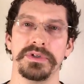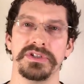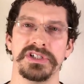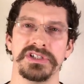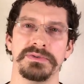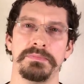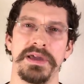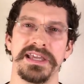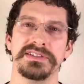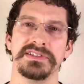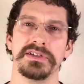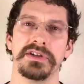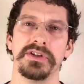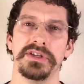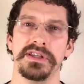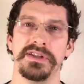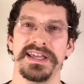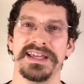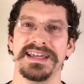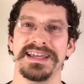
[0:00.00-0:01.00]
which is
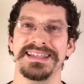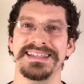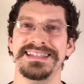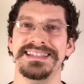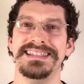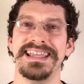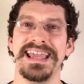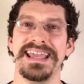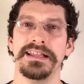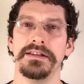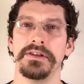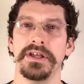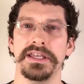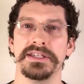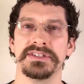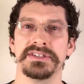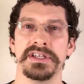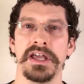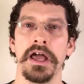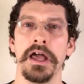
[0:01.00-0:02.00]
basically like a
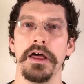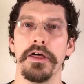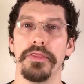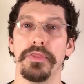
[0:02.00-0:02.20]
dateless